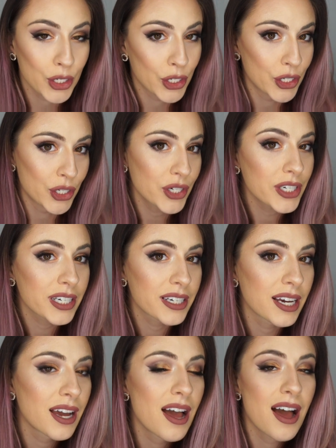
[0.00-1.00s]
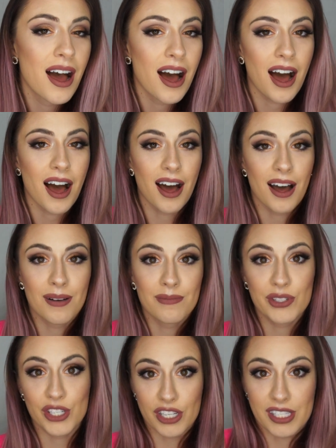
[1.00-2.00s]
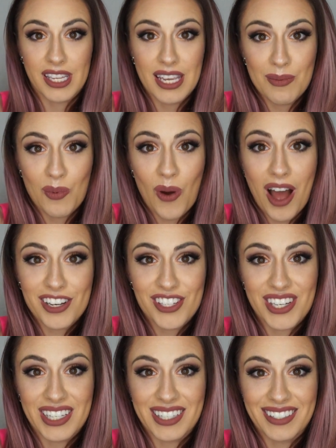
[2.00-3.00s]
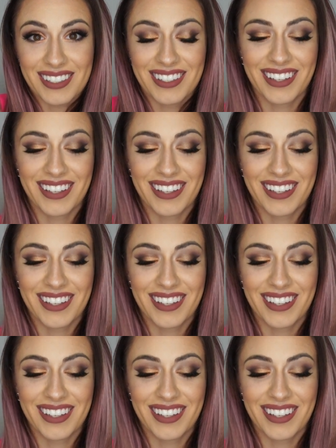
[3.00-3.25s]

look, just keep watching.